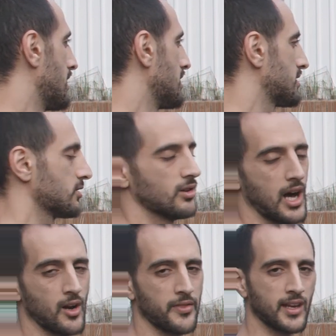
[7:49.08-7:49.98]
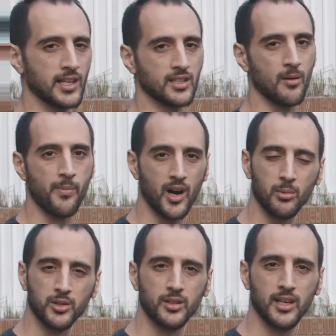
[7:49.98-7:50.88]
Still, I don't think it's
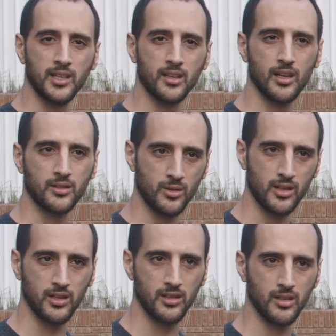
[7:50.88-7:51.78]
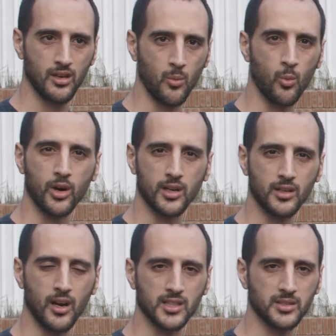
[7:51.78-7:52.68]
comparable to the worker
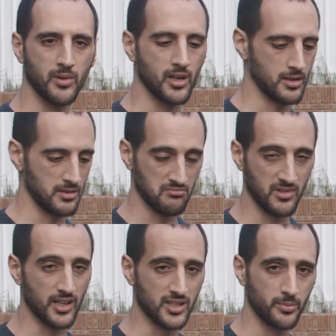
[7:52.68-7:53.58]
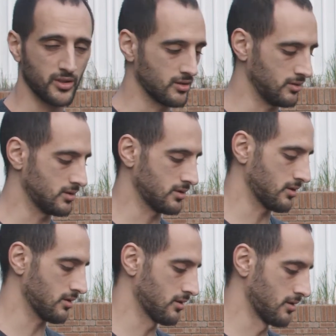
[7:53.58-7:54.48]
darts, but they're actually pretty good,
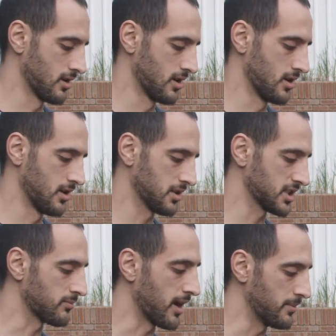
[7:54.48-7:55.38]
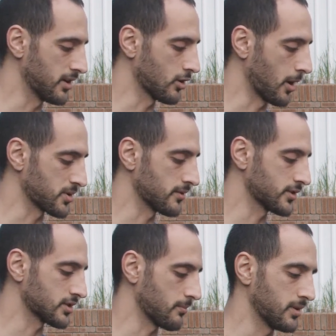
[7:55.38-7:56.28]
so this might be a good option
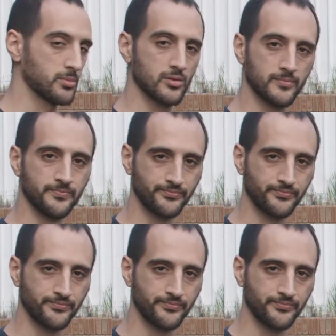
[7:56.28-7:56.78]
for some people.